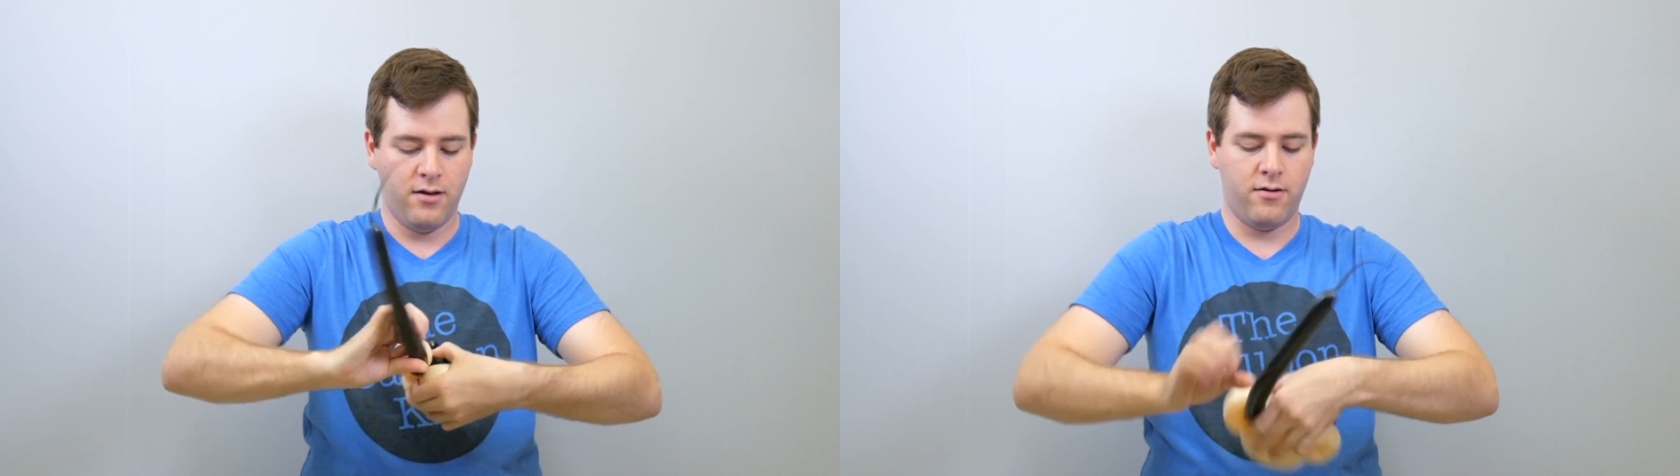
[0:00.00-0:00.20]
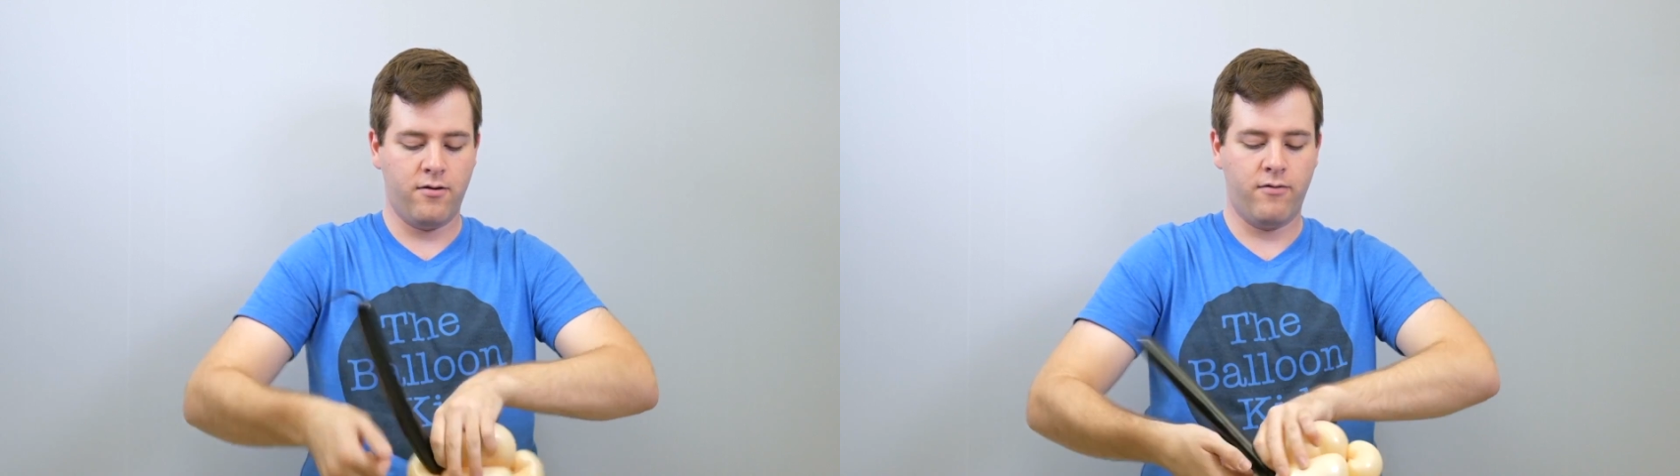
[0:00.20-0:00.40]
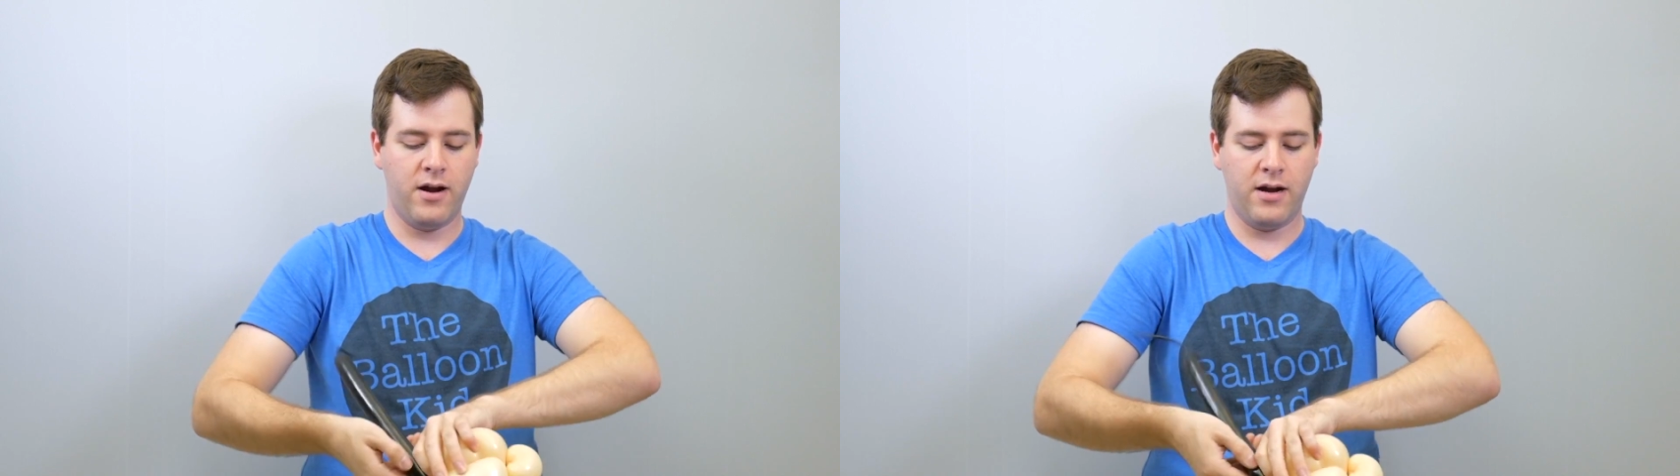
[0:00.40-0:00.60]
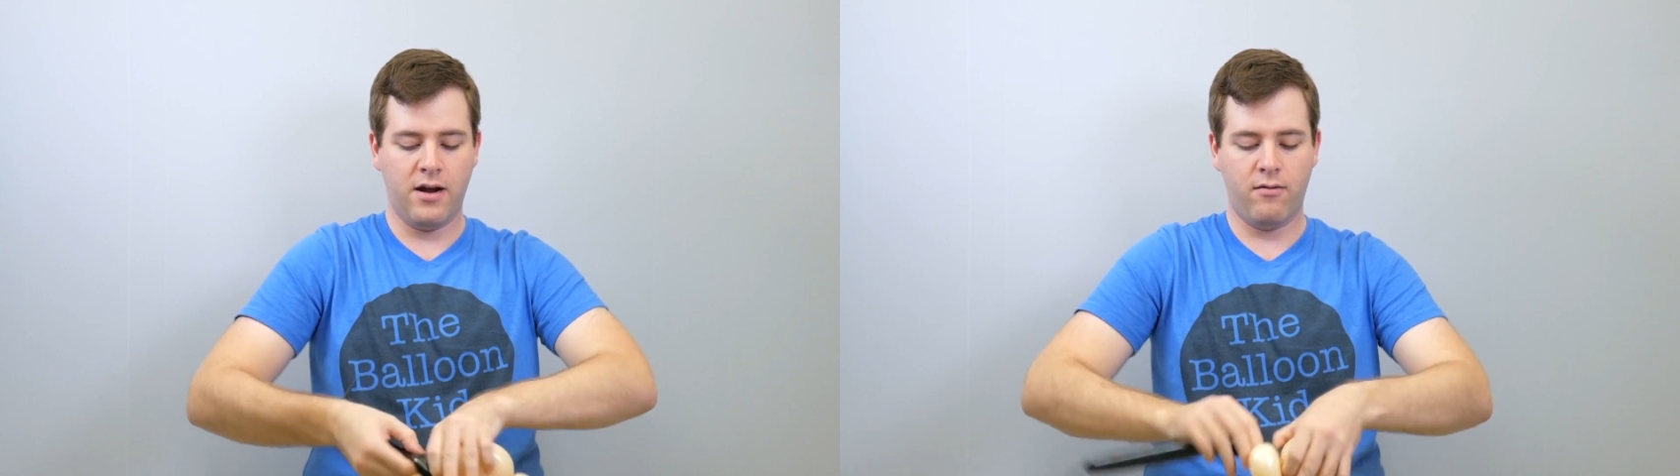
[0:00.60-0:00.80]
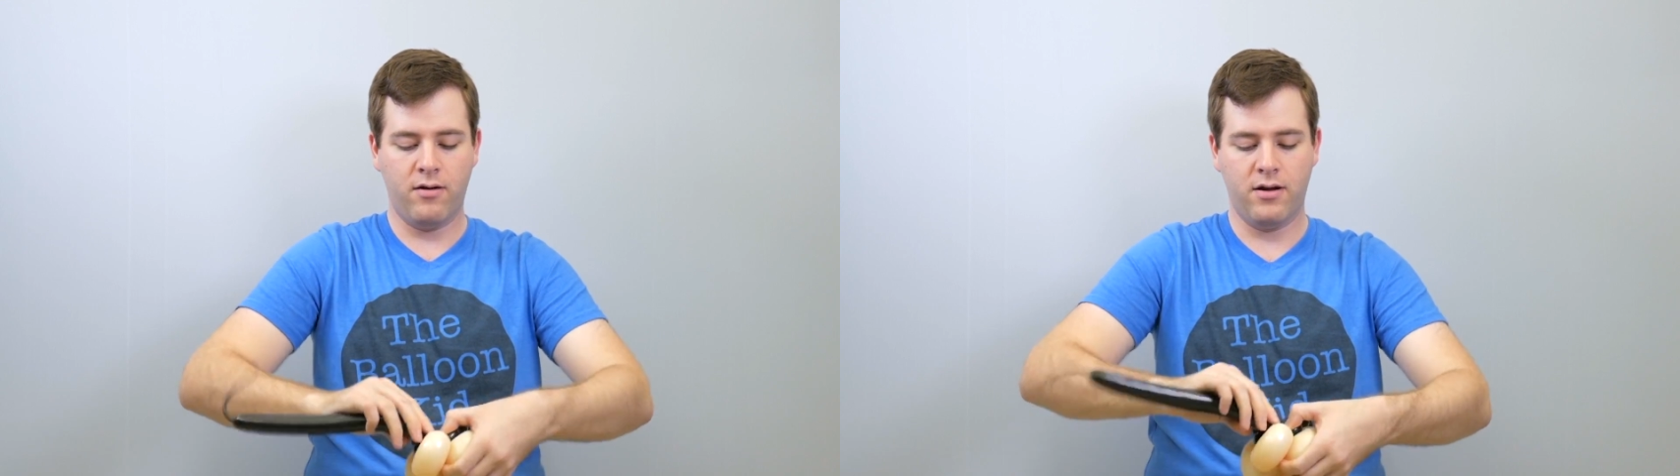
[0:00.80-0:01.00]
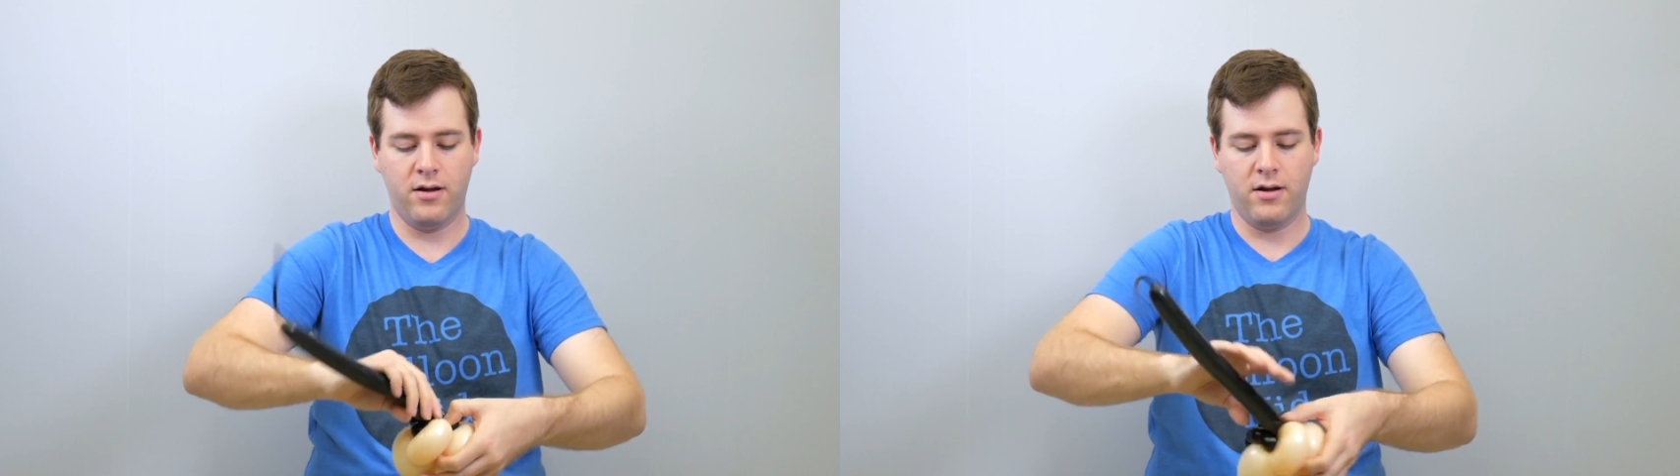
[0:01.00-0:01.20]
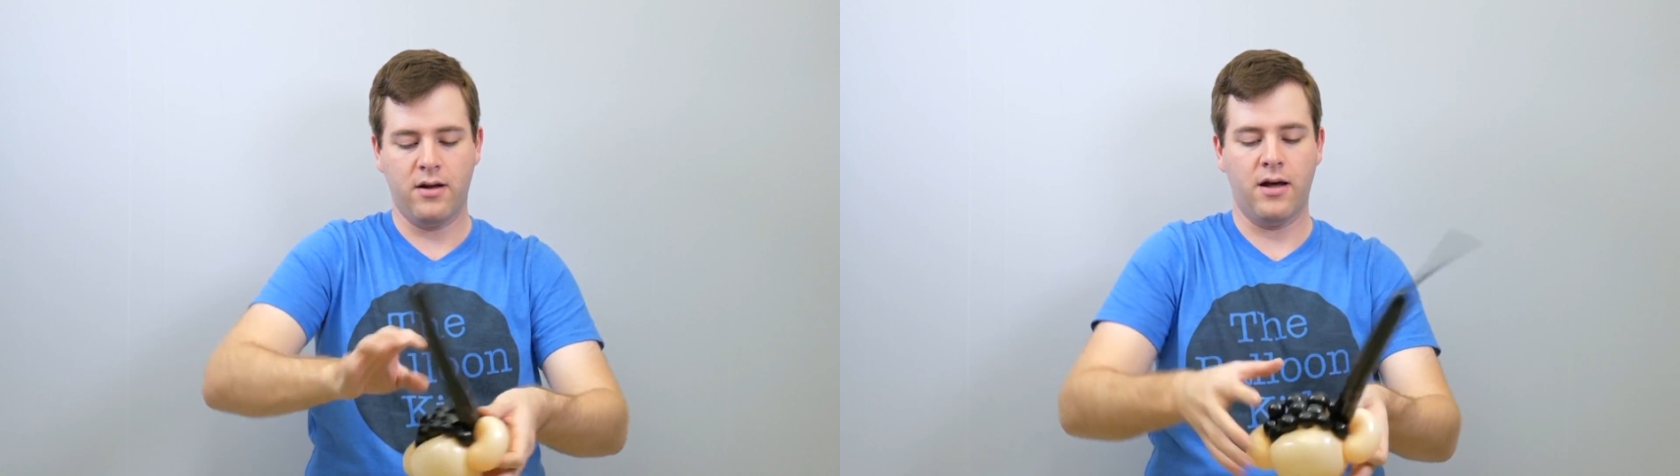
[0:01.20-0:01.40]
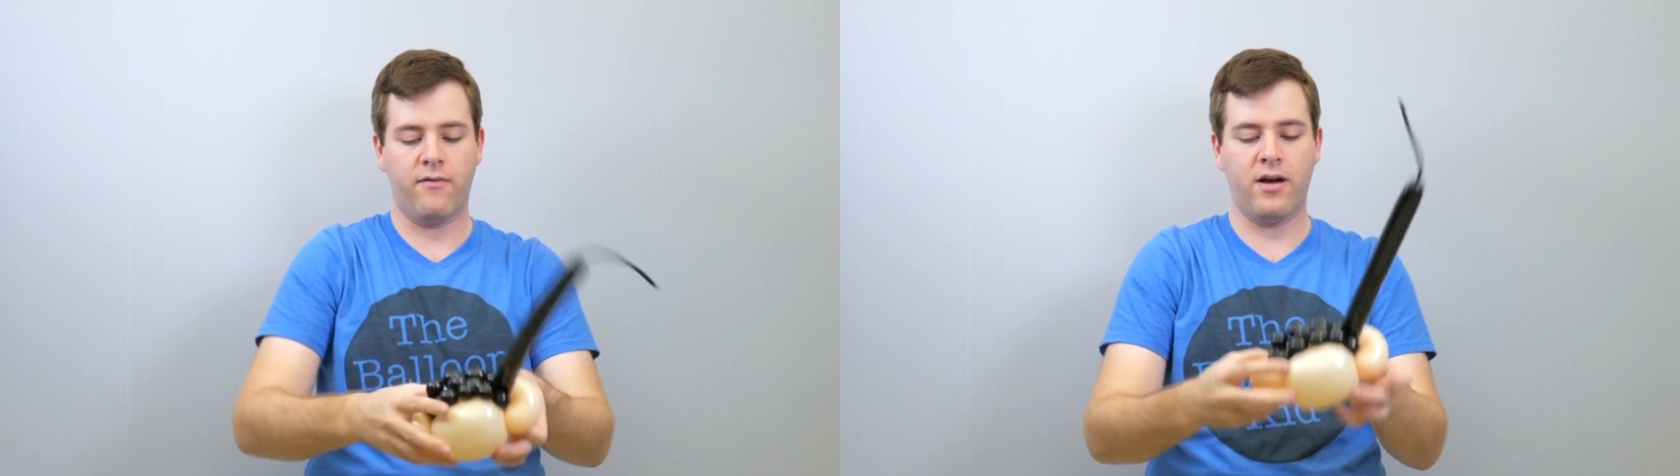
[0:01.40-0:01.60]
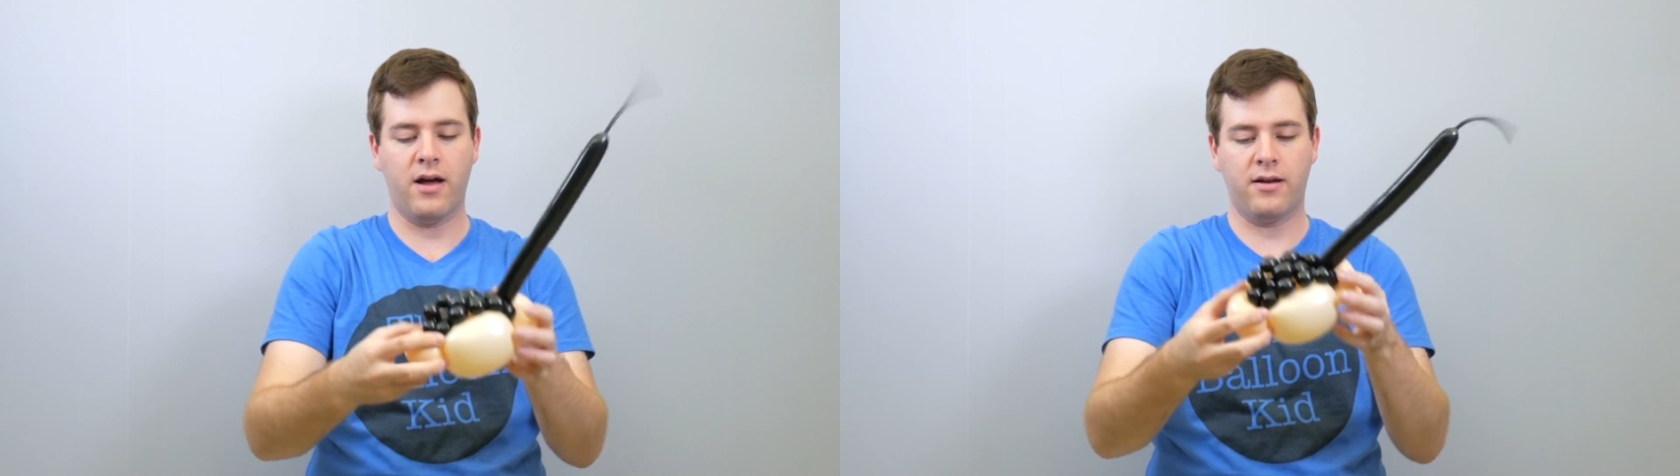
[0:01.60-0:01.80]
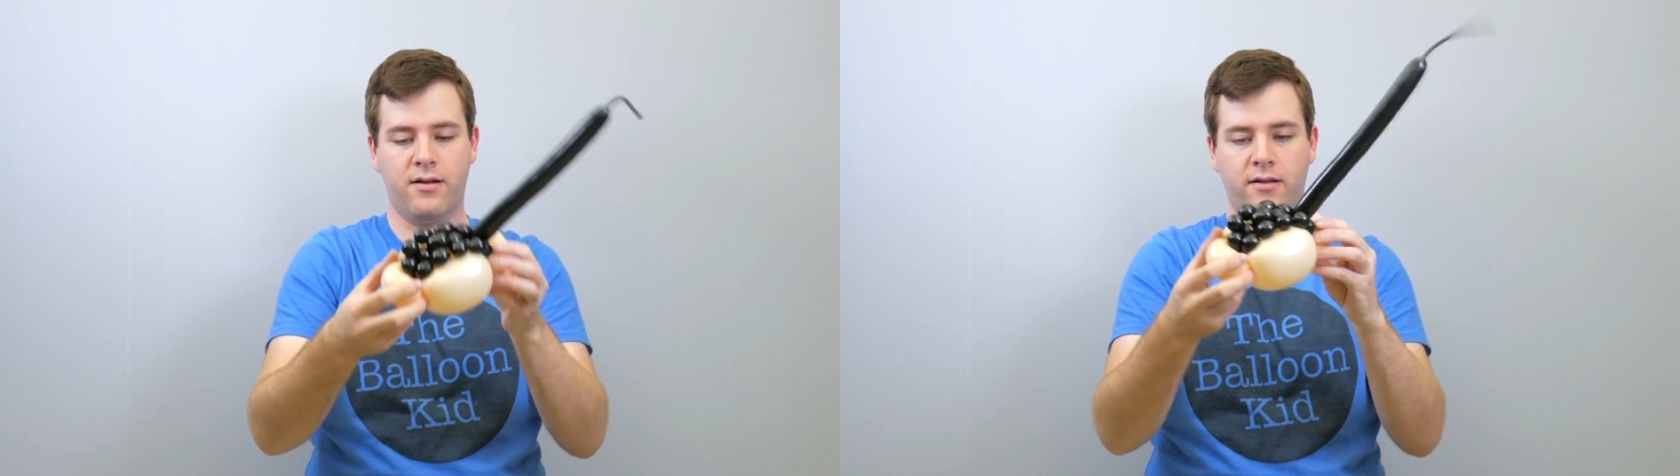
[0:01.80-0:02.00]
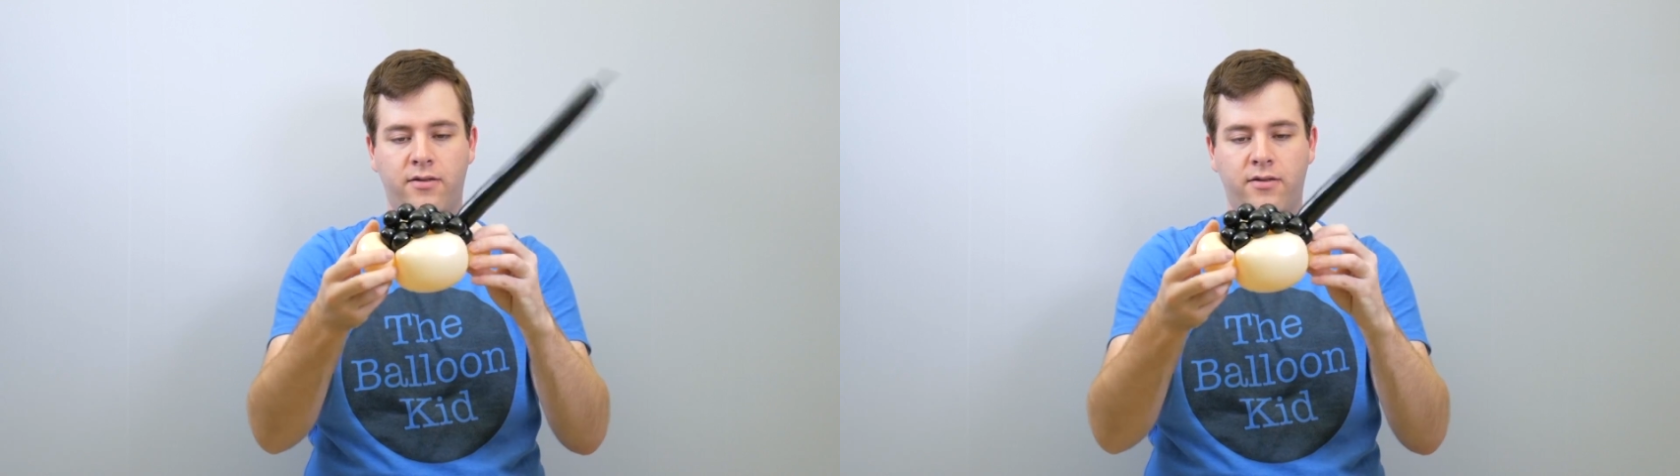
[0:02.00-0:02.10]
So right now I've got